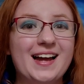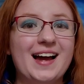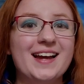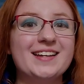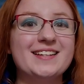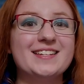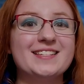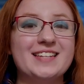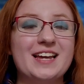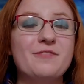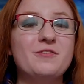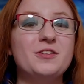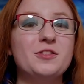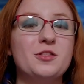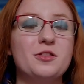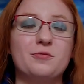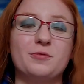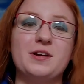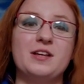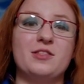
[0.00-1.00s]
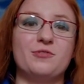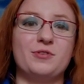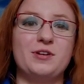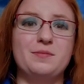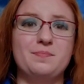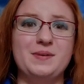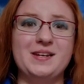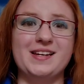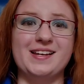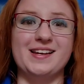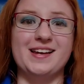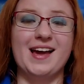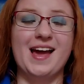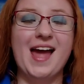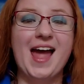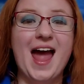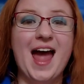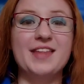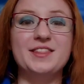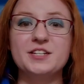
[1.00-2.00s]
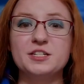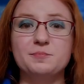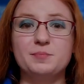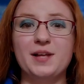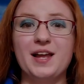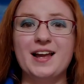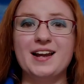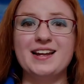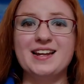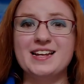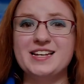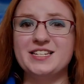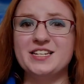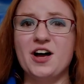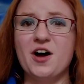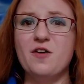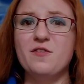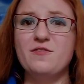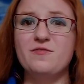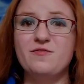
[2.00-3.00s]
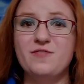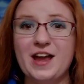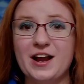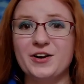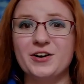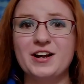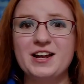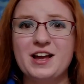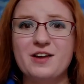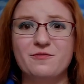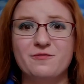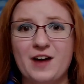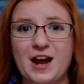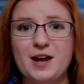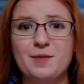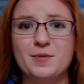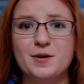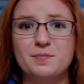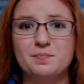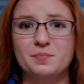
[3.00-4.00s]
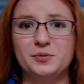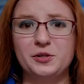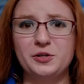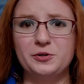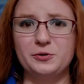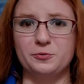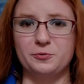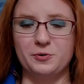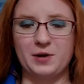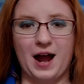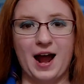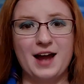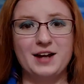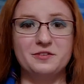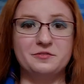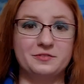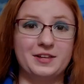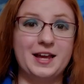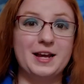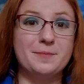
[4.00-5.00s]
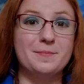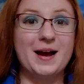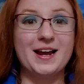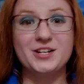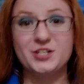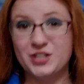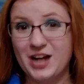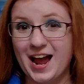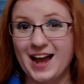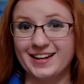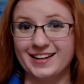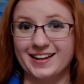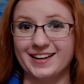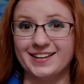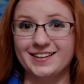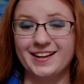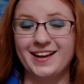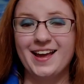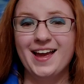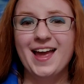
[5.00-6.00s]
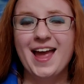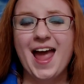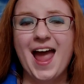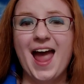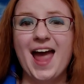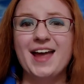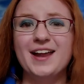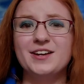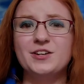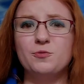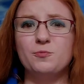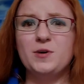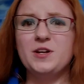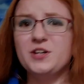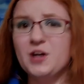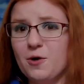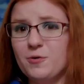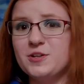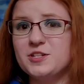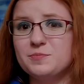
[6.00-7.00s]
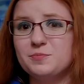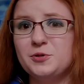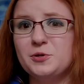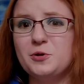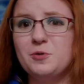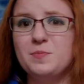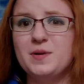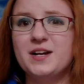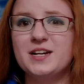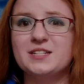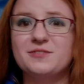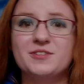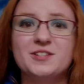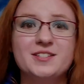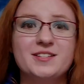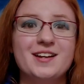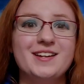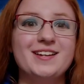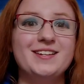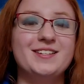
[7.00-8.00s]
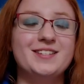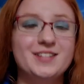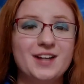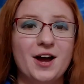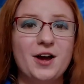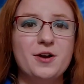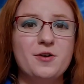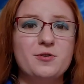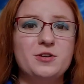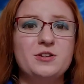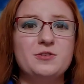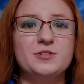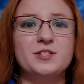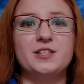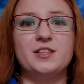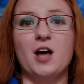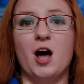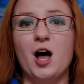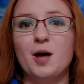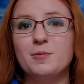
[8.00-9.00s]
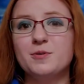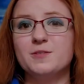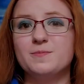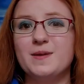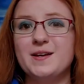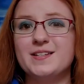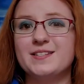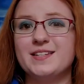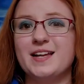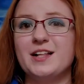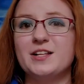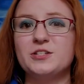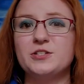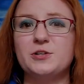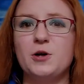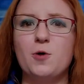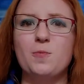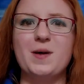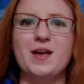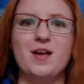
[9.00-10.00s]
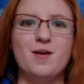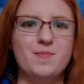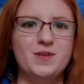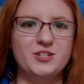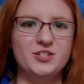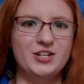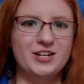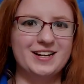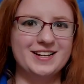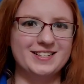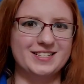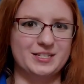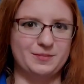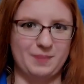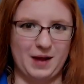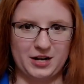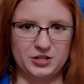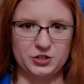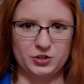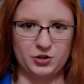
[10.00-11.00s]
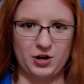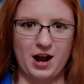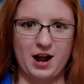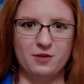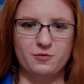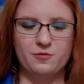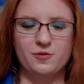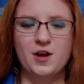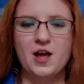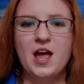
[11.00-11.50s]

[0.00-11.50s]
nine seven three three b, and this planet is a very vibrant blue, kind of like my jacket. And we know it's blue because of a study done using the Hubble Space Telescope Imaging Spectrograph.